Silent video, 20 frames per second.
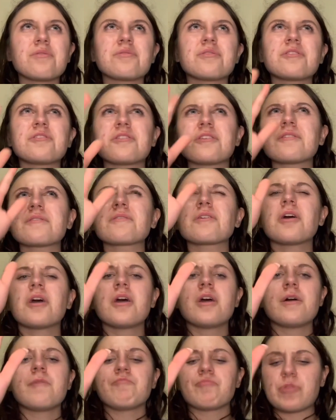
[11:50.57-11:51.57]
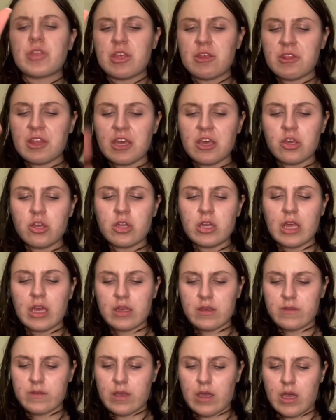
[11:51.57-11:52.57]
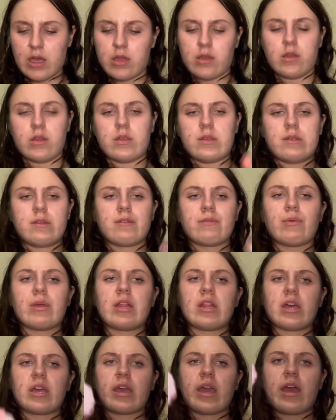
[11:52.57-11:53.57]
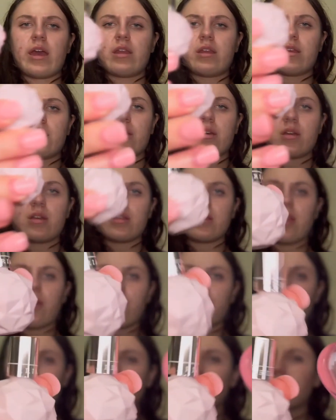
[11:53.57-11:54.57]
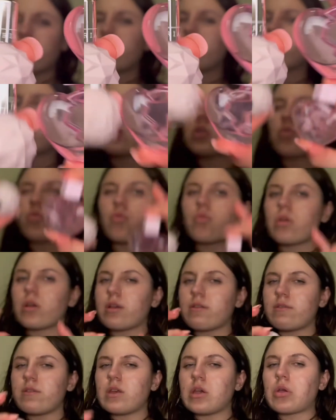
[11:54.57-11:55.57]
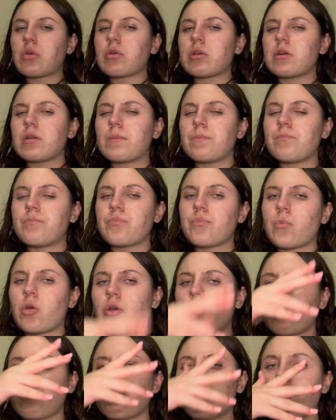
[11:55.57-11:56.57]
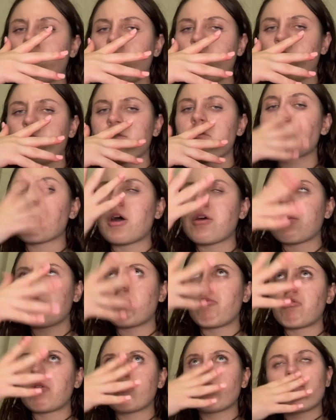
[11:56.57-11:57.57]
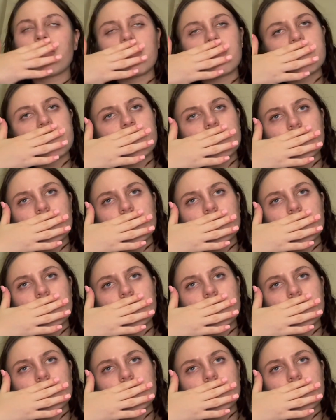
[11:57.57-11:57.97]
These Thank You Next and Sweet Like Candy are definitely giving Victoria's Secret over Bath and Body Works.